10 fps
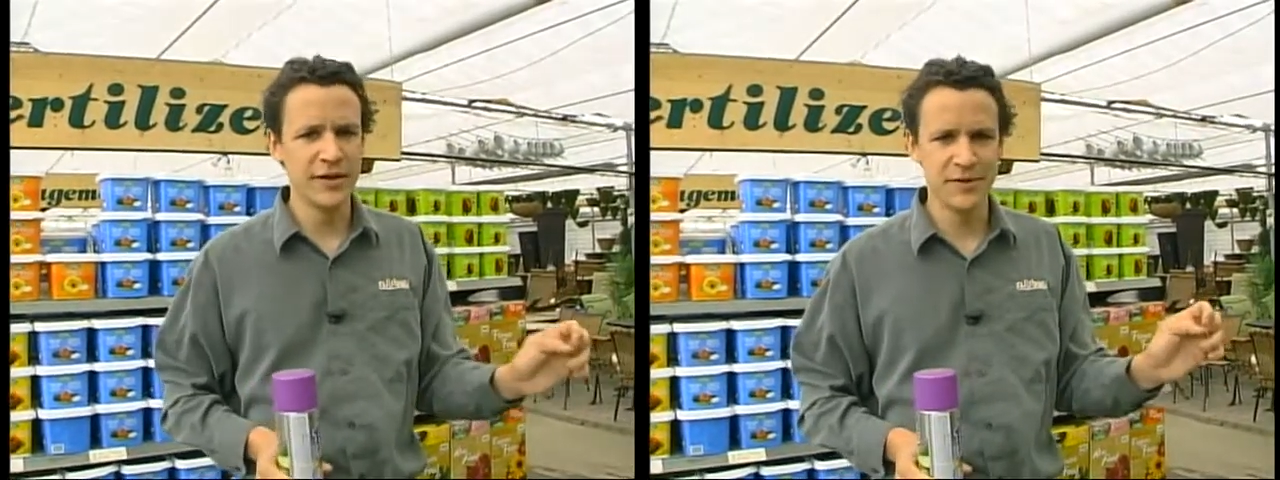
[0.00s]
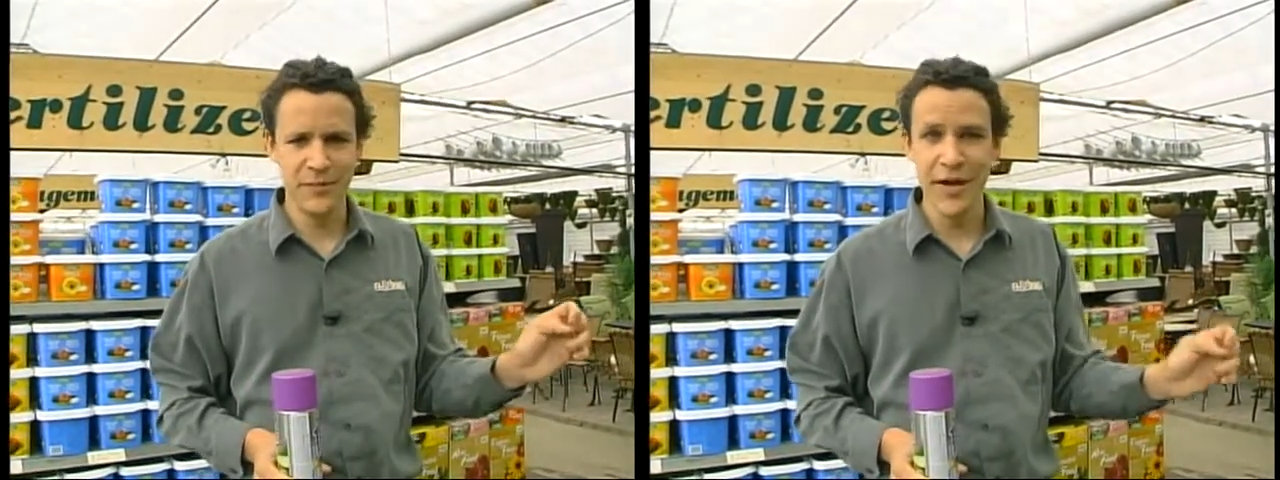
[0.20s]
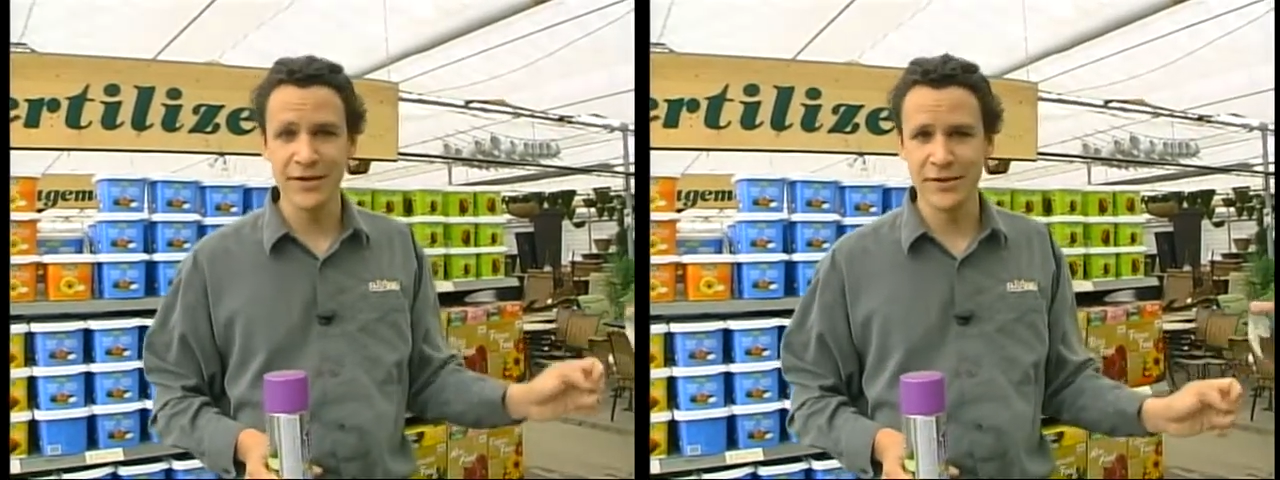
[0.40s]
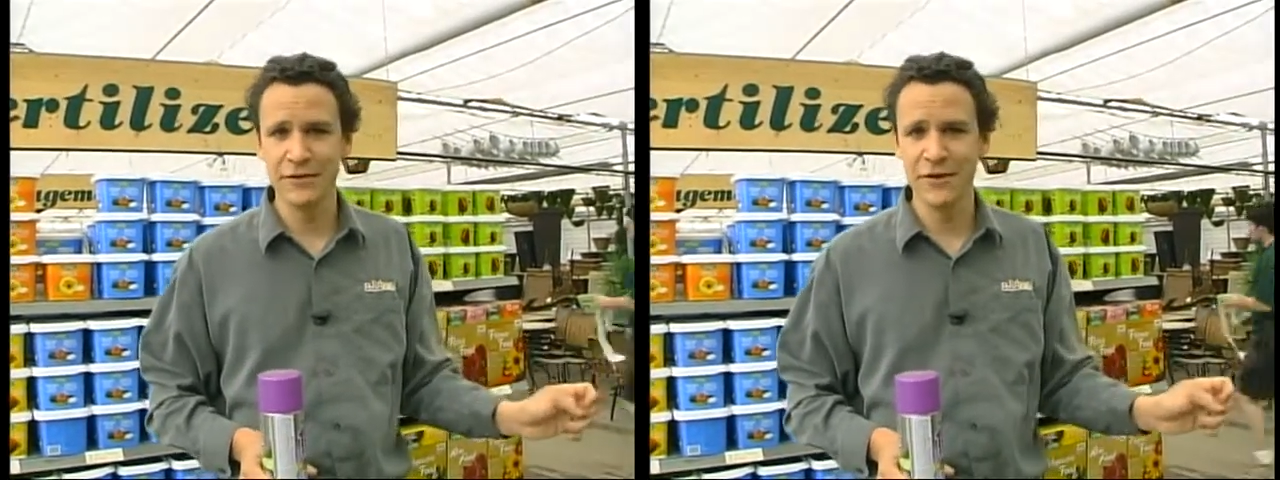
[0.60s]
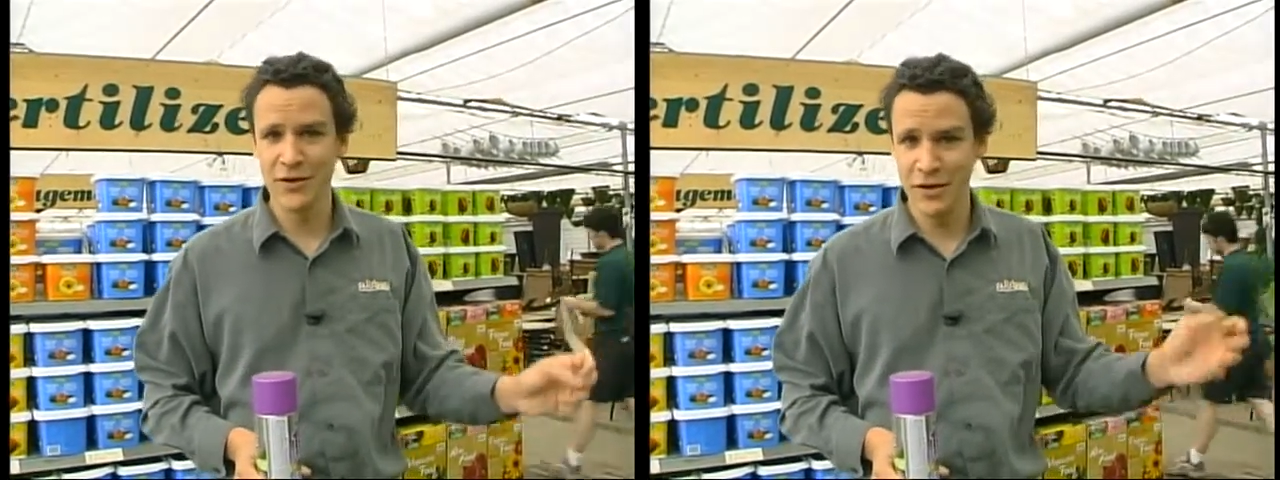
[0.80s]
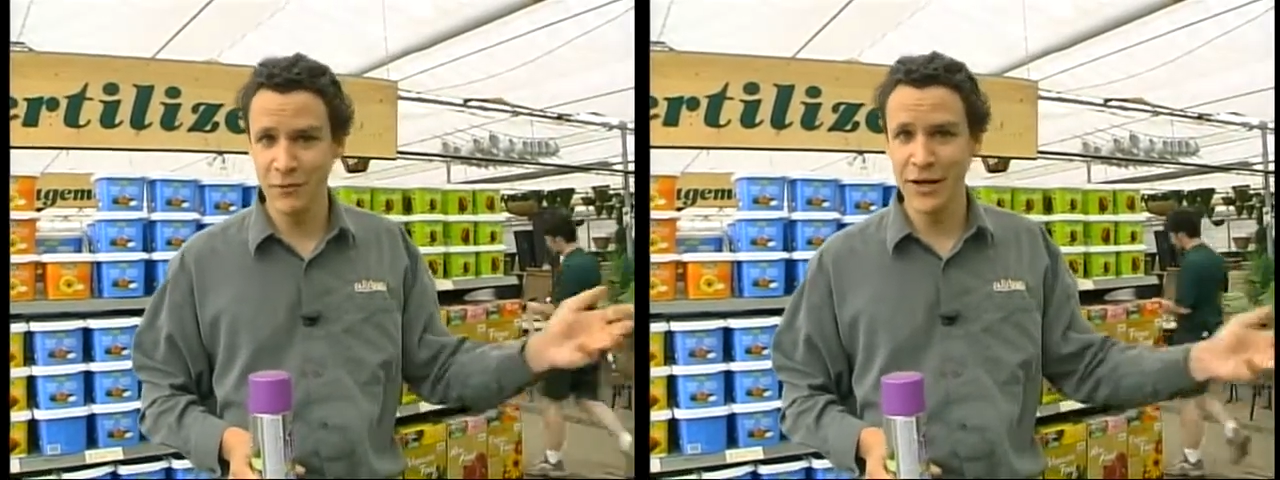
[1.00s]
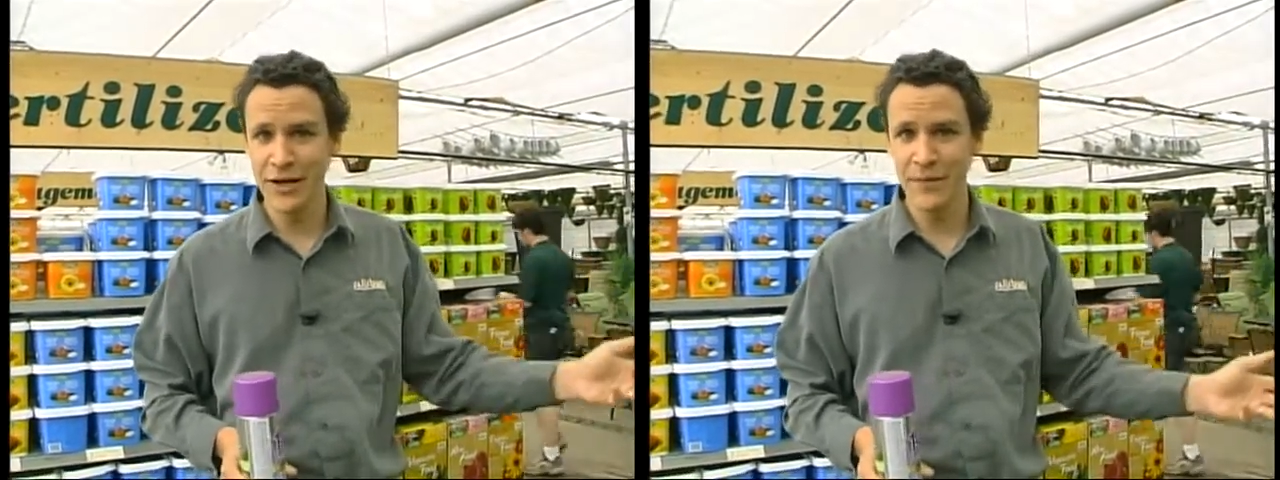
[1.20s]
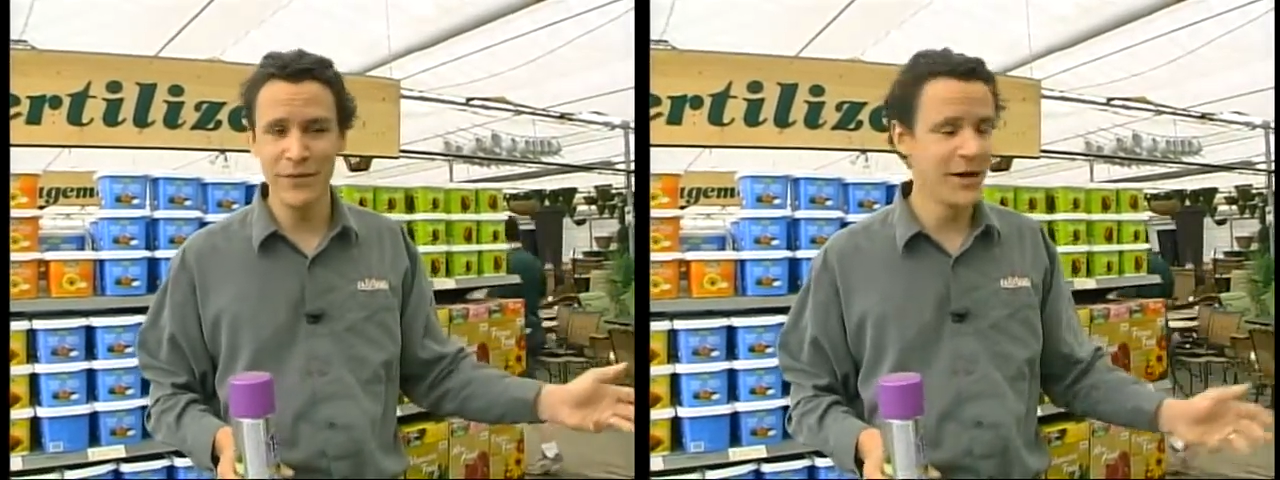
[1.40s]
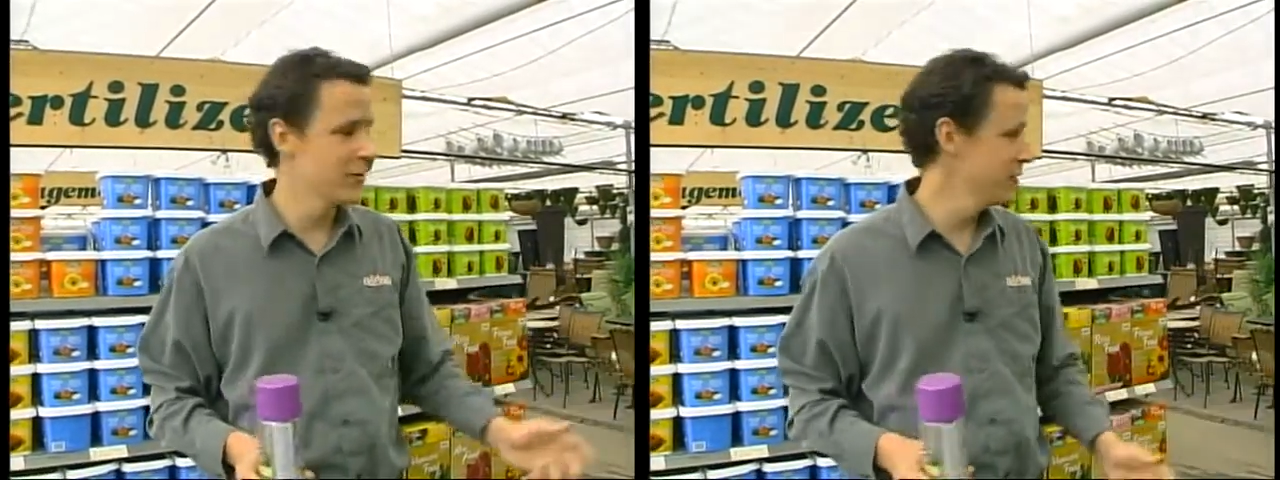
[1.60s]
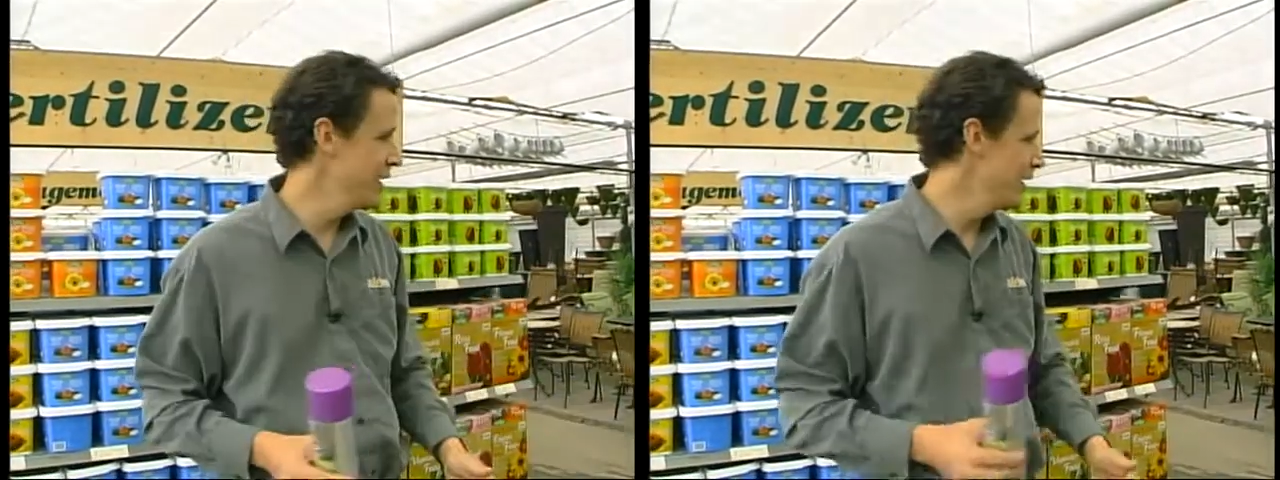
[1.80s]
is best. If you can wake up that
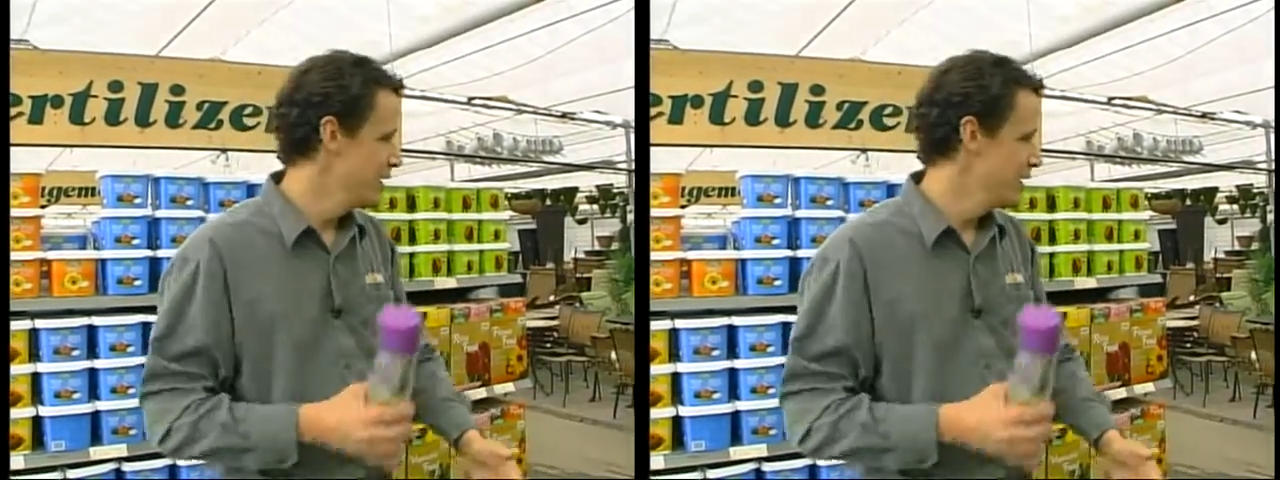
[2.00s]
early,